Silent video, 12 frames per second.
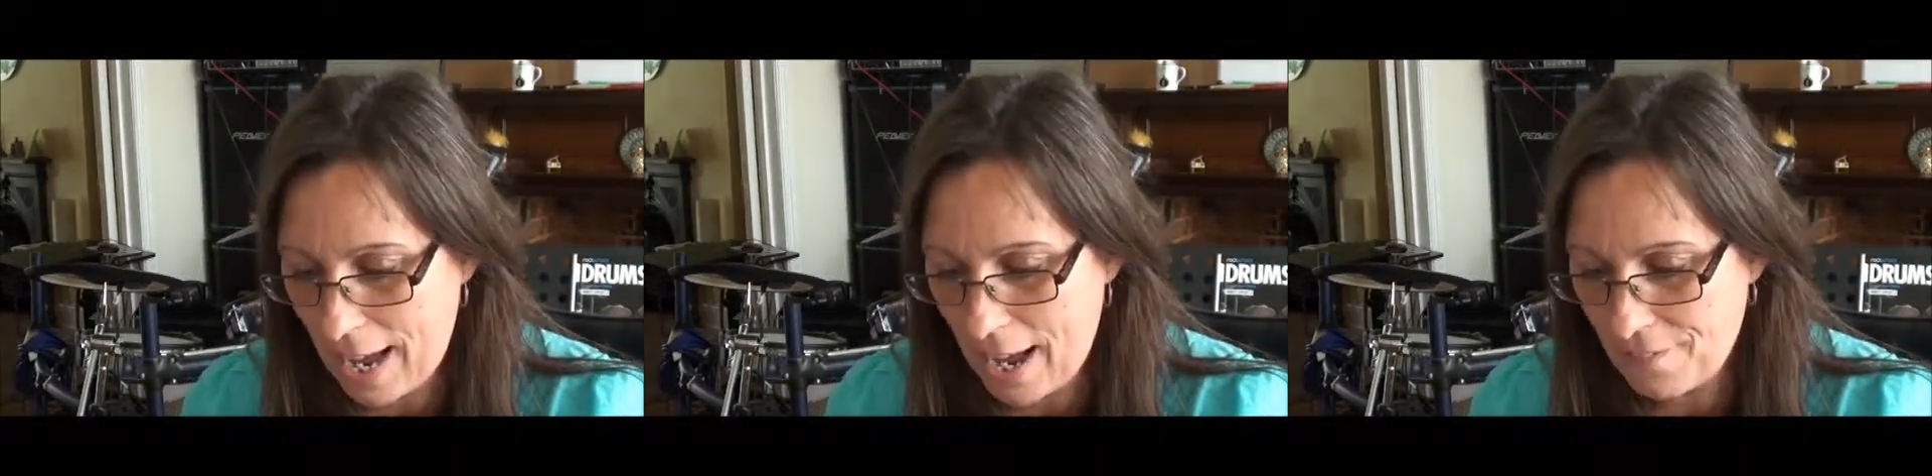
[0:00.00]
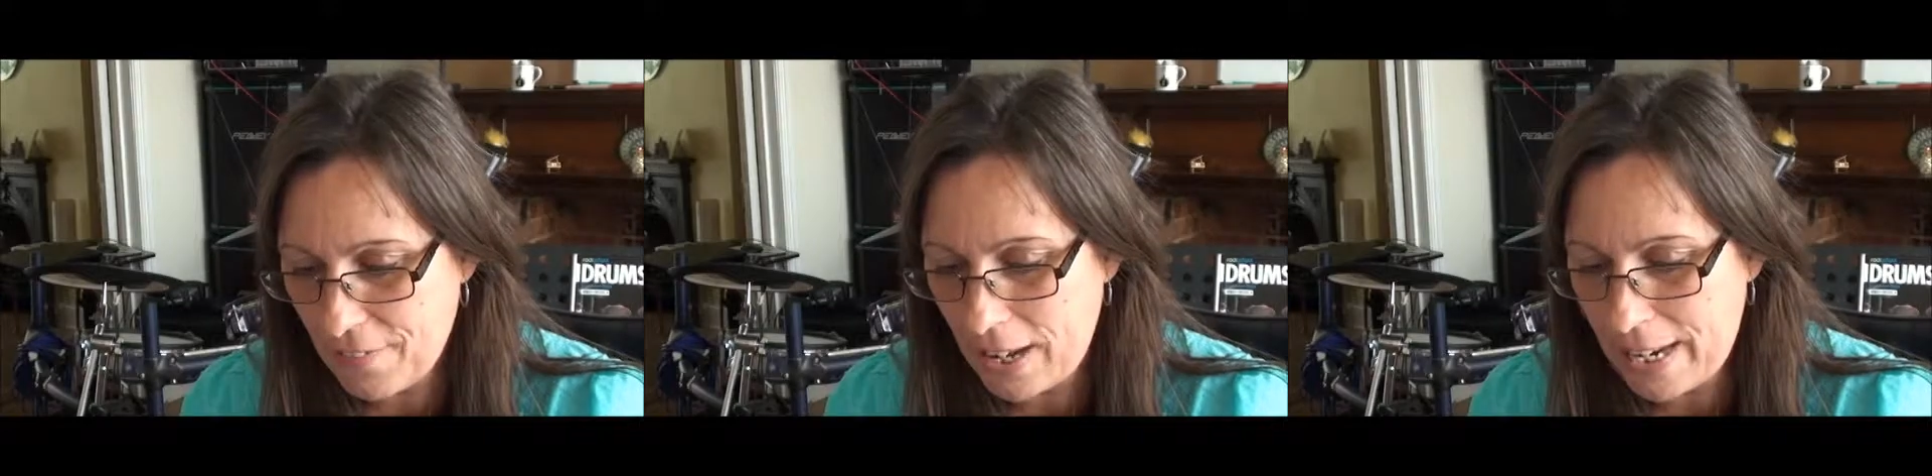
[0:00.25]

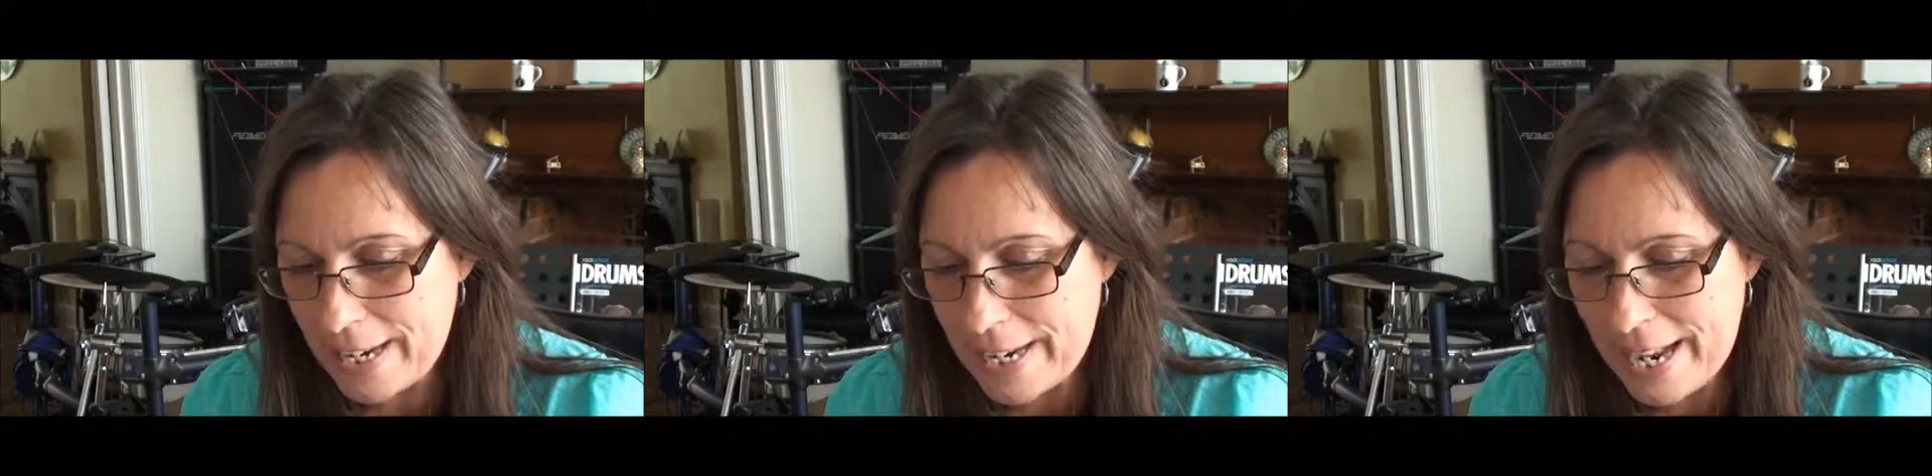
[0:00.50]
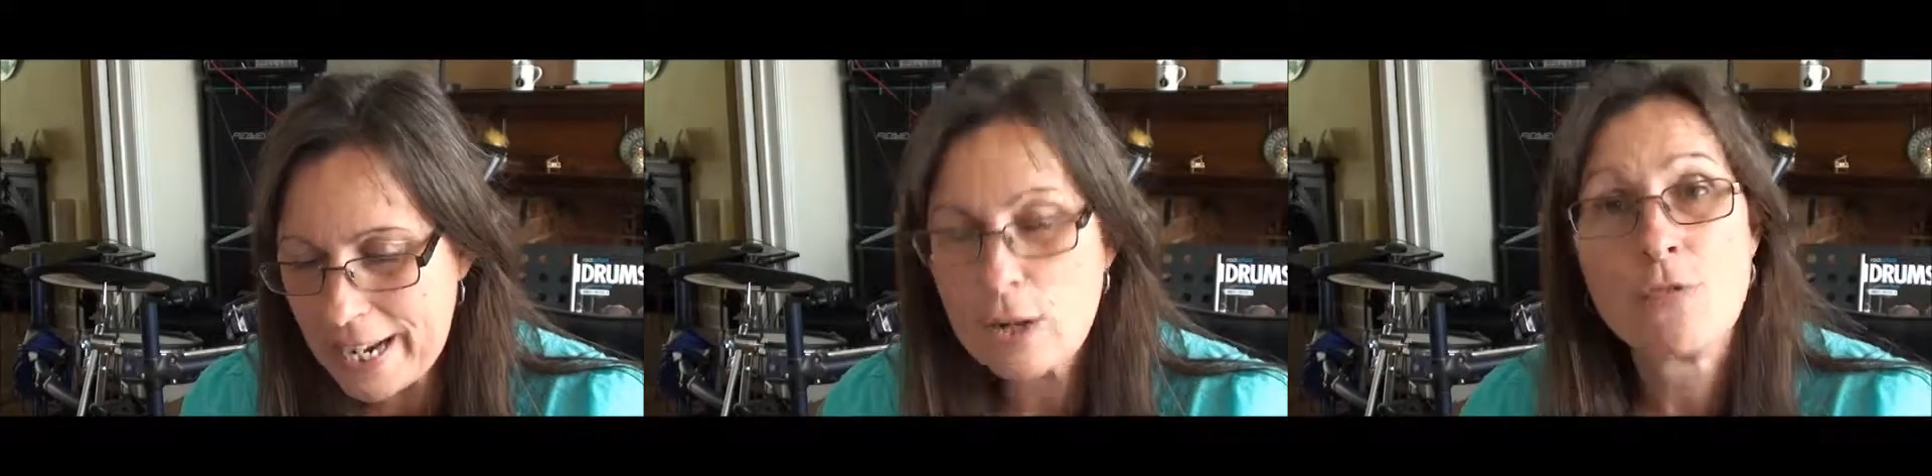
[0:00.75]
have a
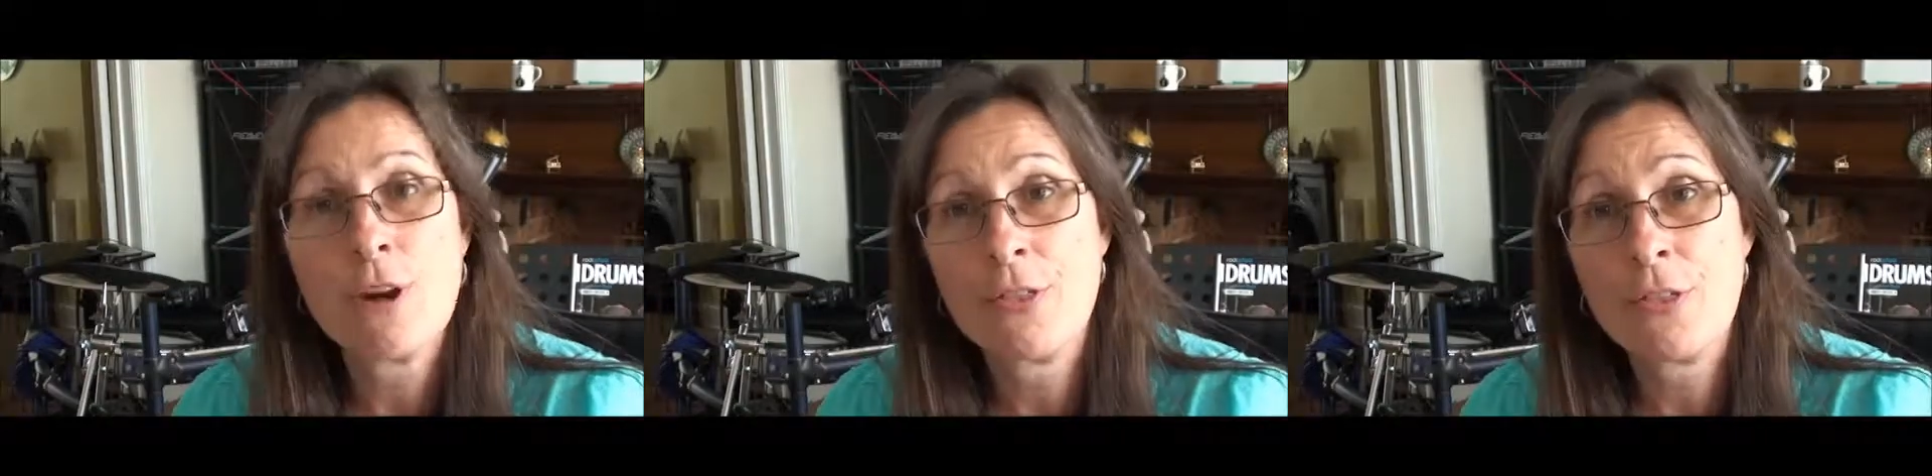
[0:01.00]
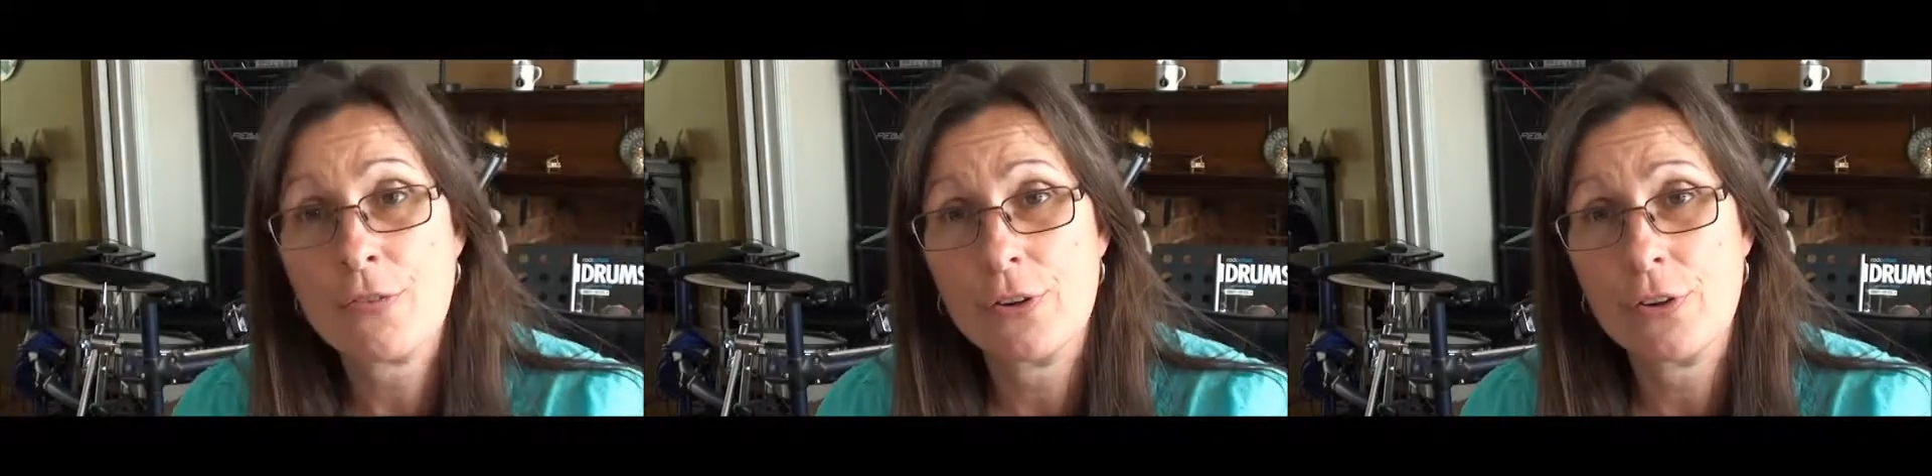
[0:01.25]
little
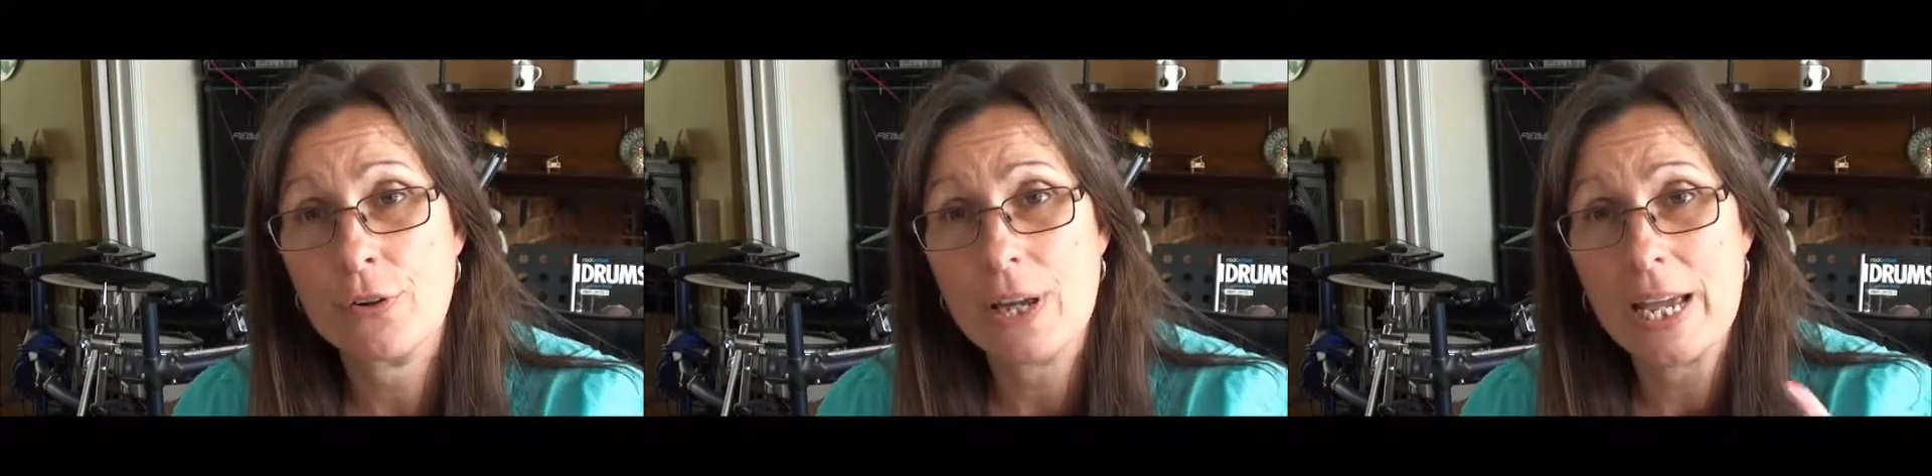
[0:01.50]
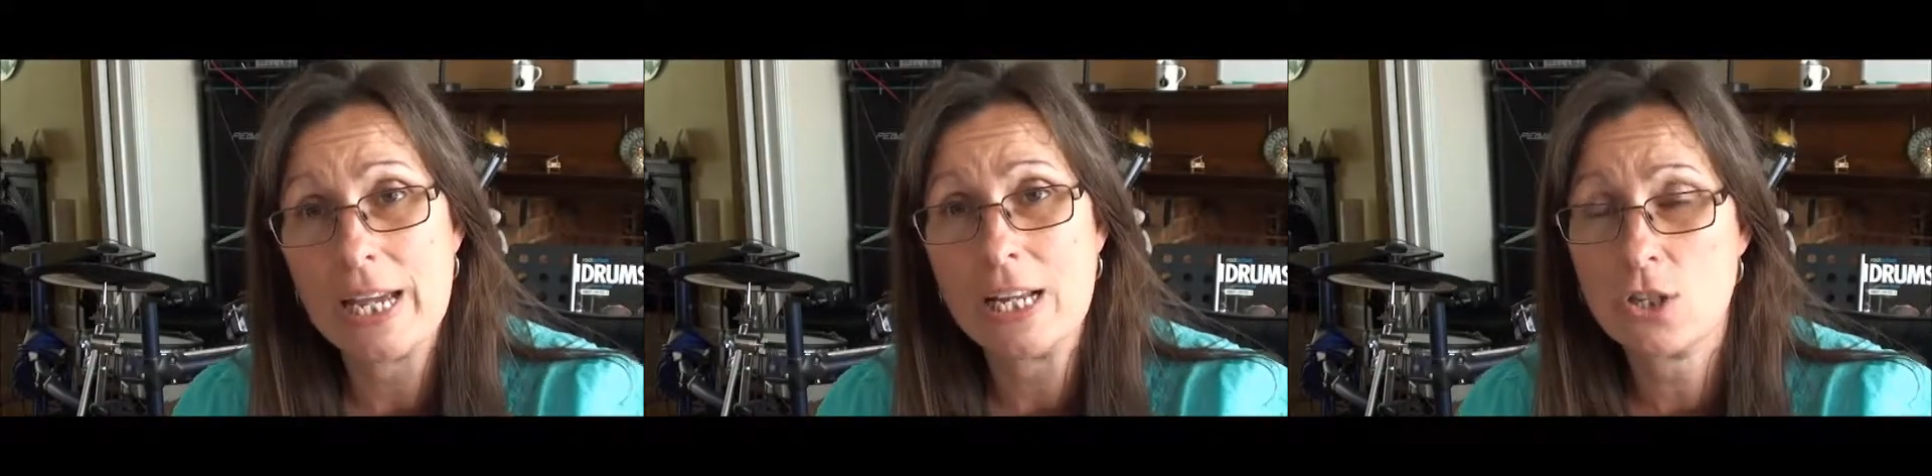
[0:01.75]
run through
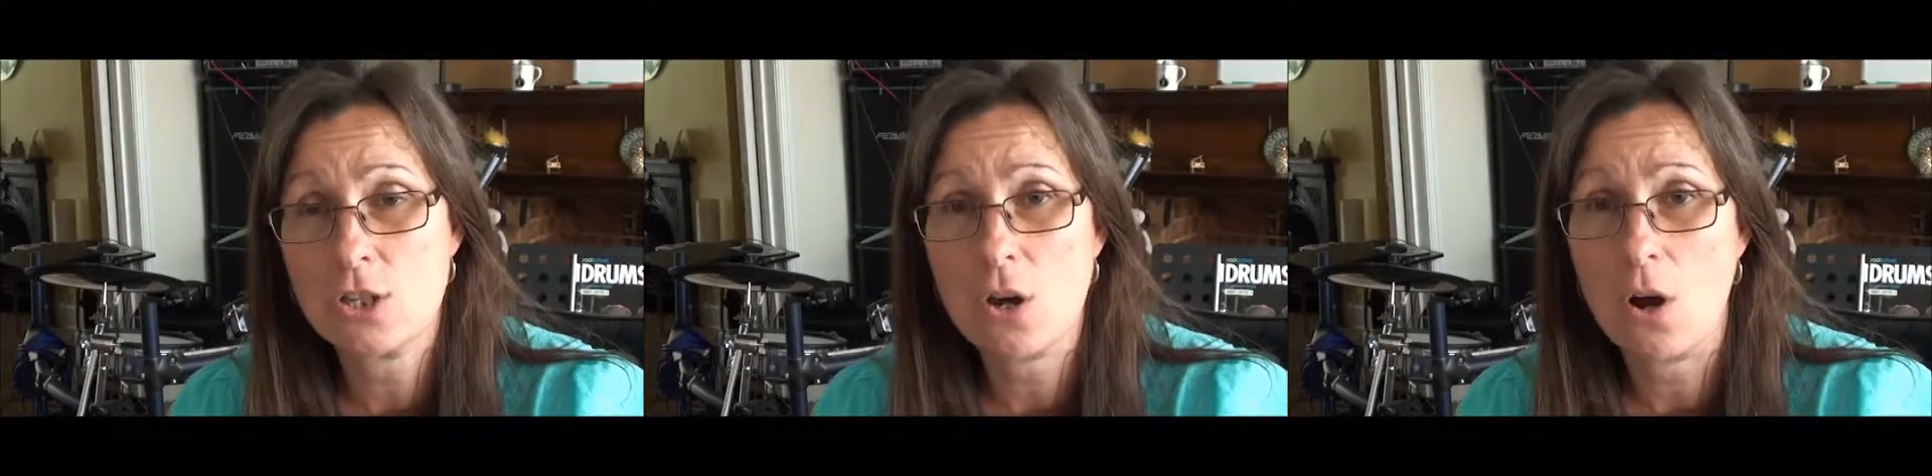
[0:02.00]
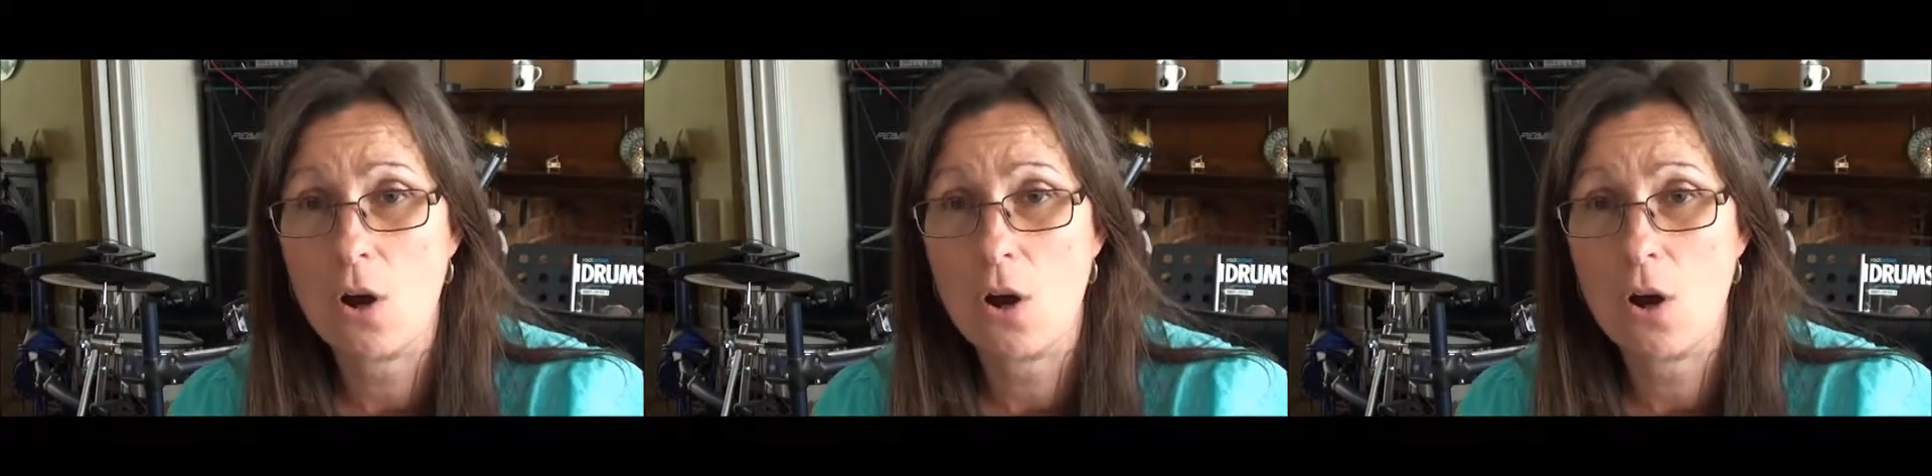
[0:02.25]
each